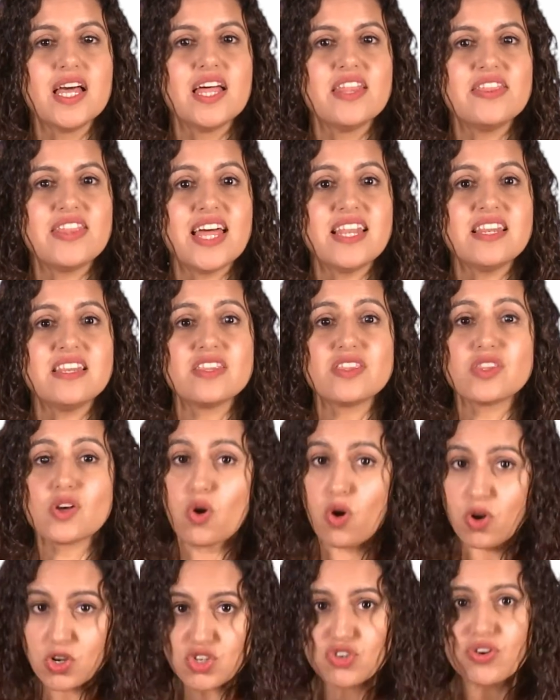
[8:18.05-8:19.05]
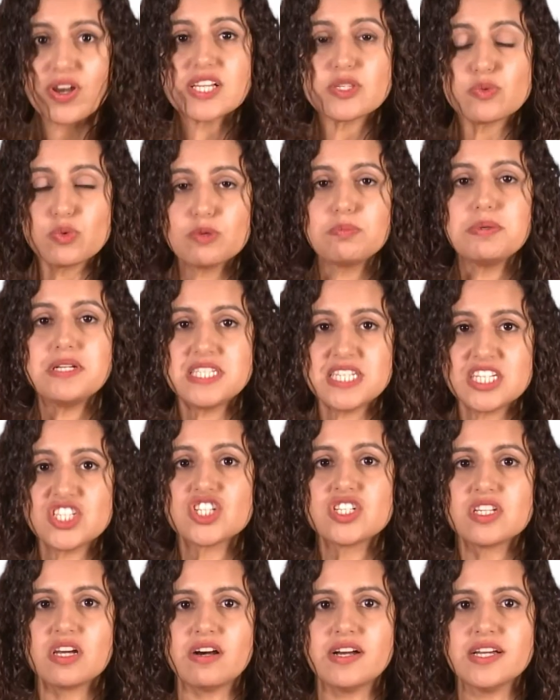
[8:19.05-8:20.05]
then the contracts will be
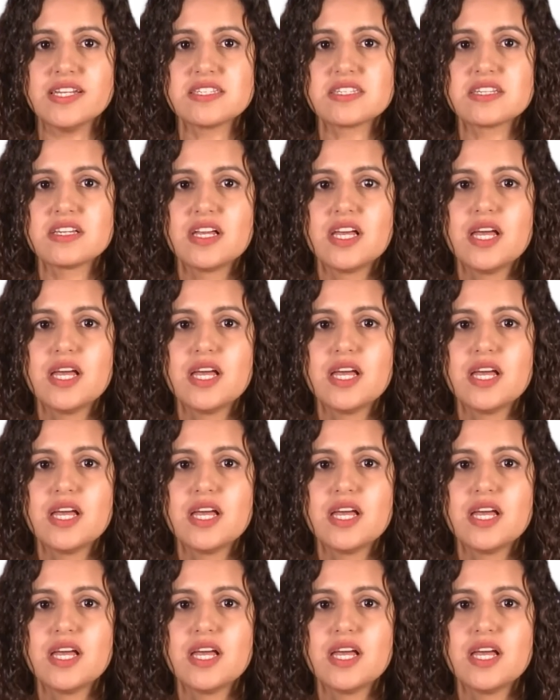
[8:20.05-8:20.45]
digitized,